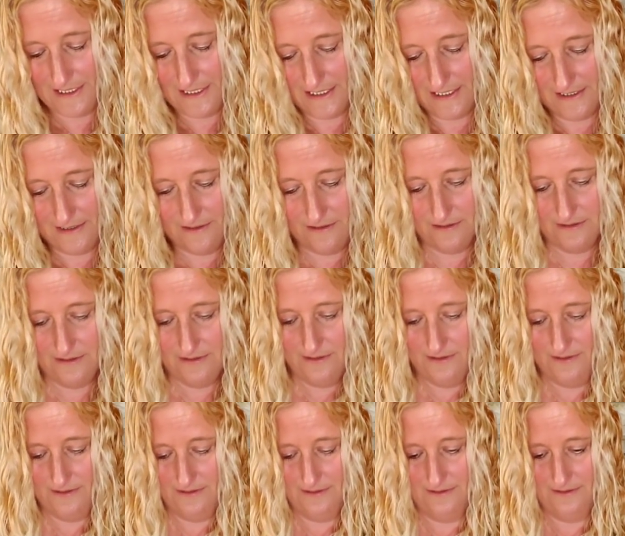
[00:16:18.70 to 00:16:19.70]
And
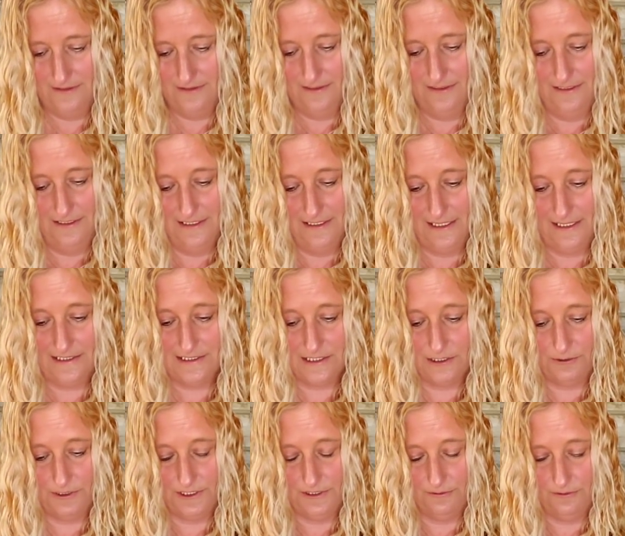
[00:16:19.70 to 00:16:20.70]
it's so
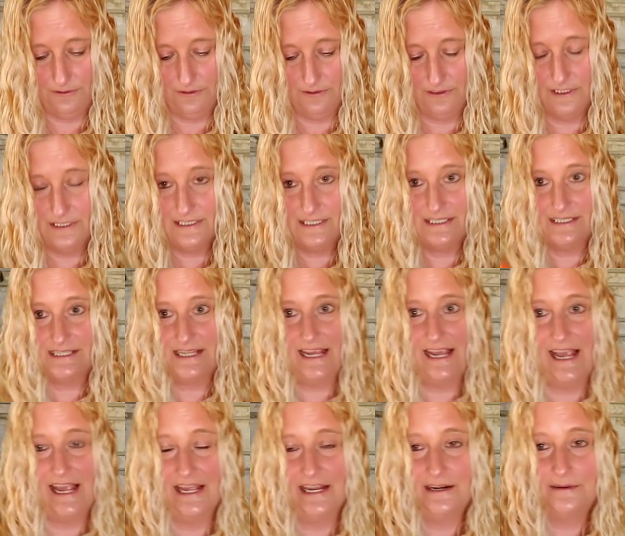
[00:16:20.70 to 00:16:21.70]
cute. This is the
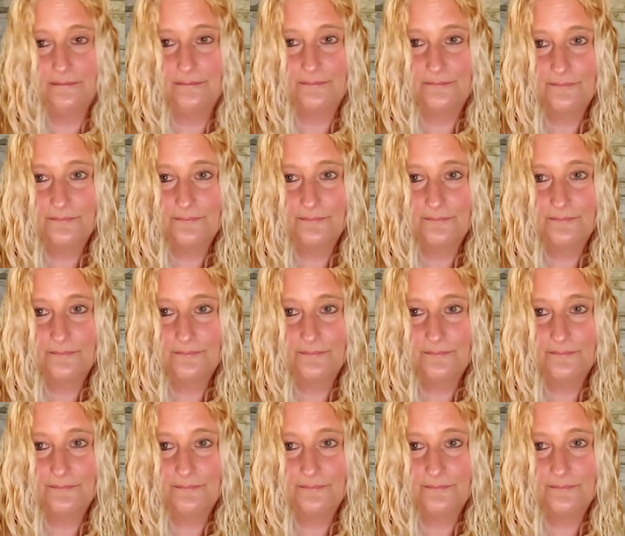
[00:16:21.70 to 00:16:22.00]
hen.